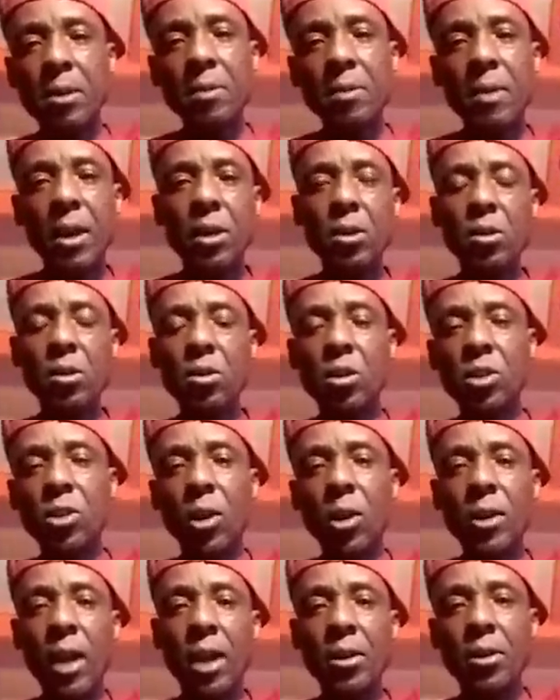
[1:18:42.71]
man, you don't turn
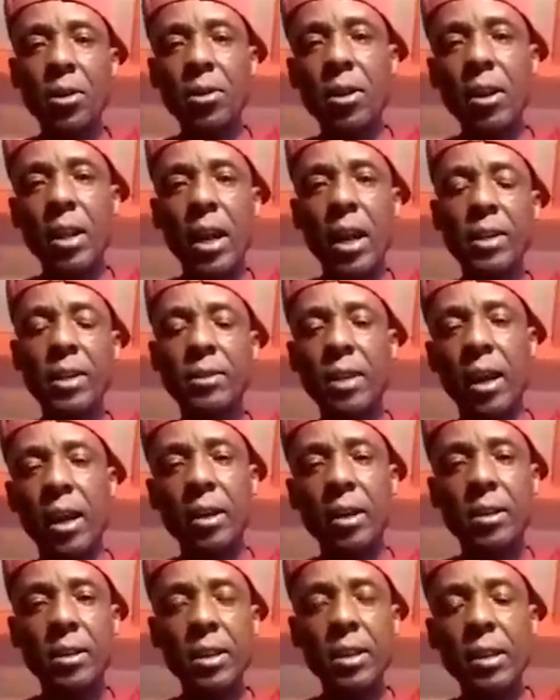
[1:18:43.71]
on the light, I
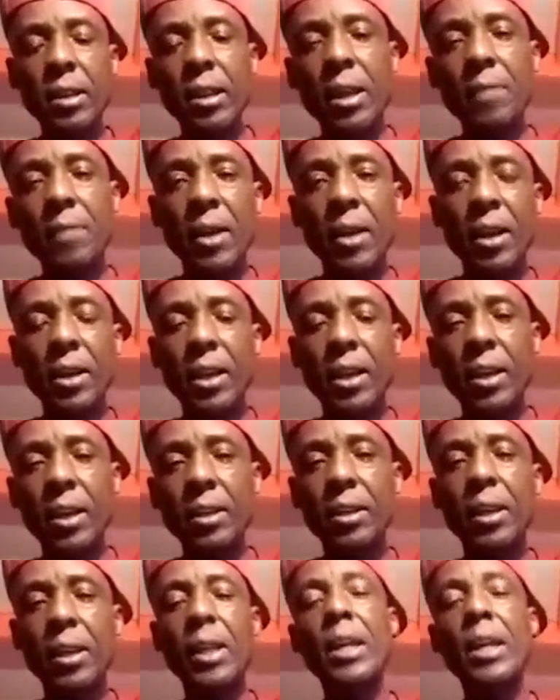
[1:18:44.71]
kill them again.